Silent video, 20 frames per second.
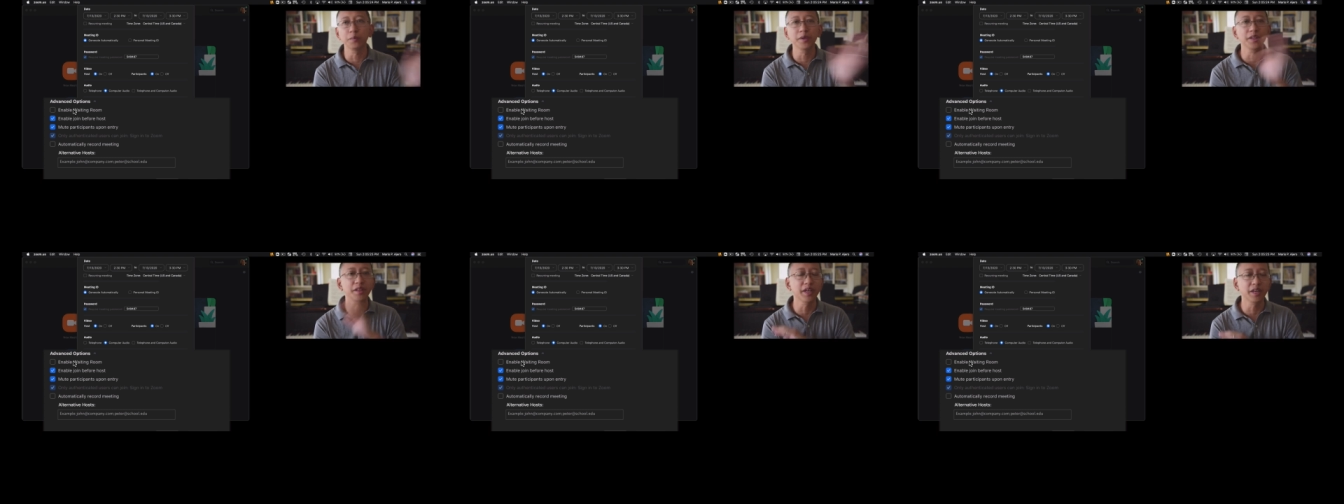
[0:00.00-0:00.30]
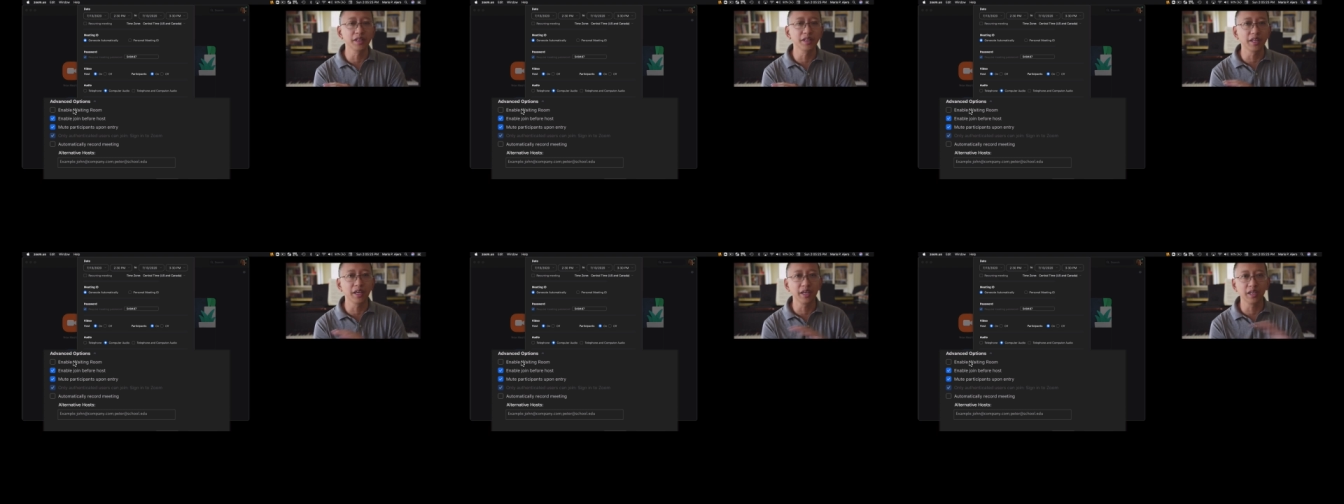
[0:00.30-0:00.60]
and
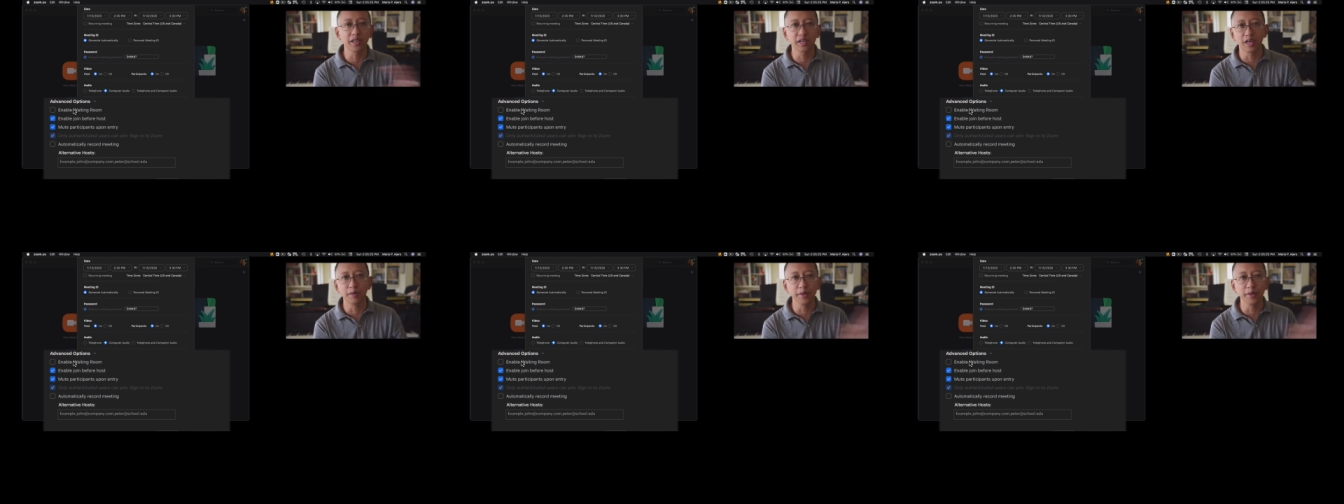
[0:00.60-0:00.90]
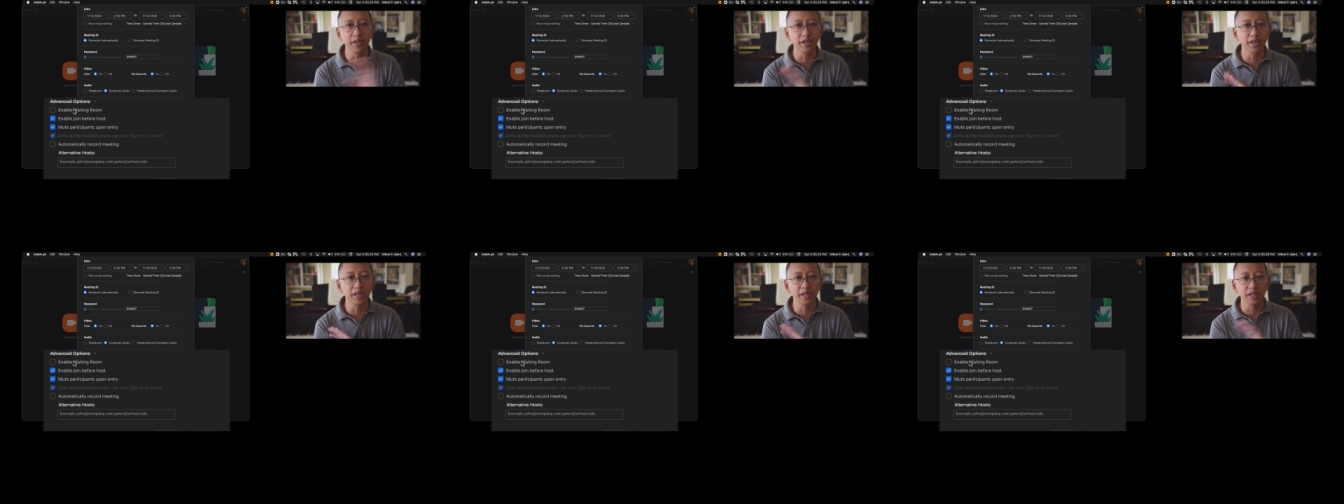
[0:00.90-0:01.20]
then they come
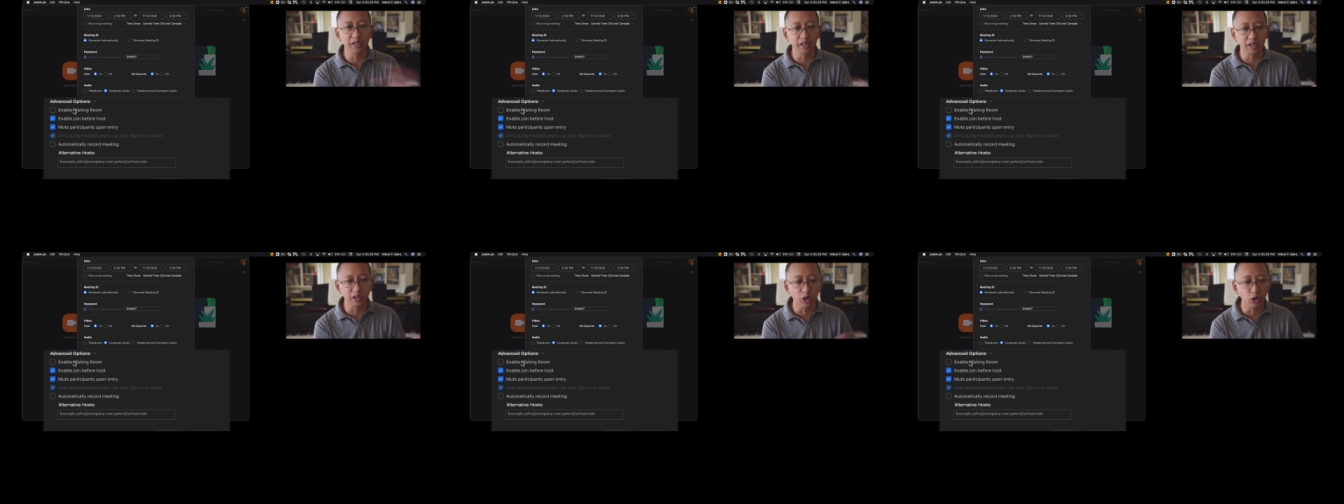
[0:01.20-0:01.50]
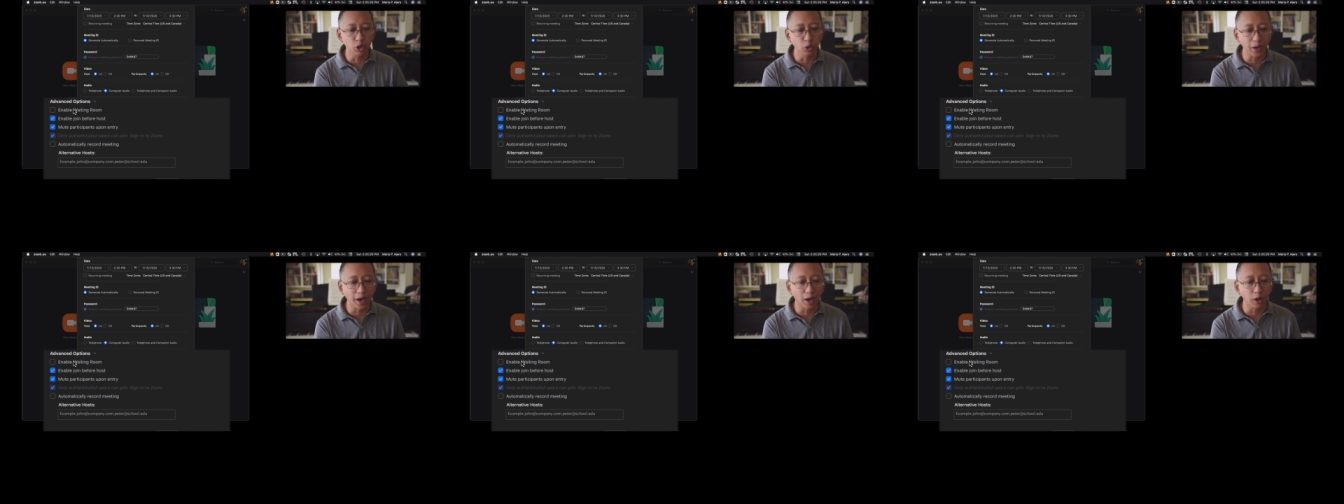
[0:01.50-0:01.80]
in and
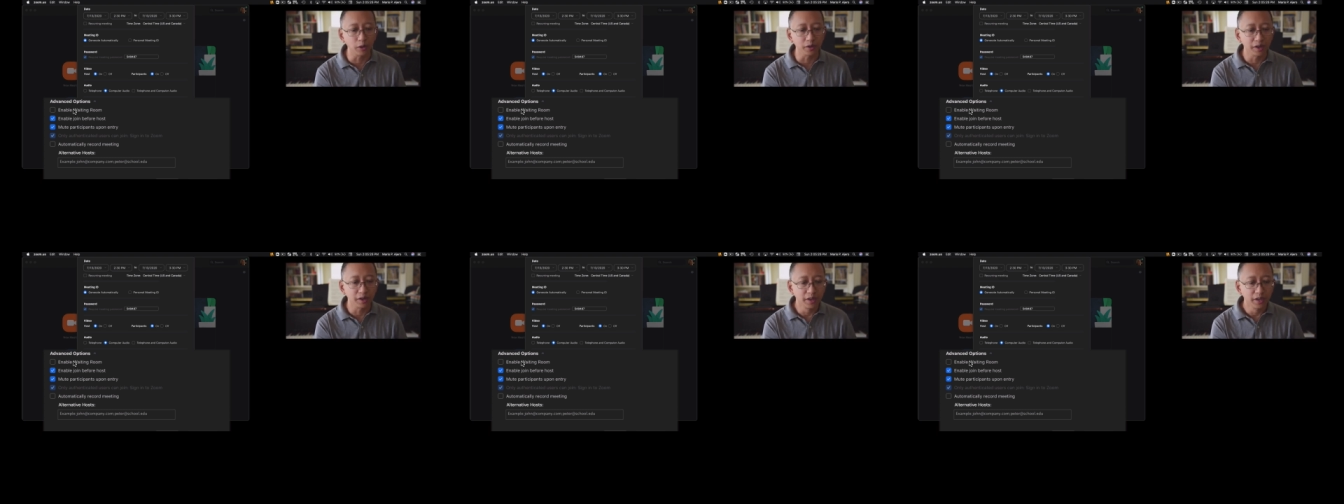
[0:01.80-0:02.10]
go out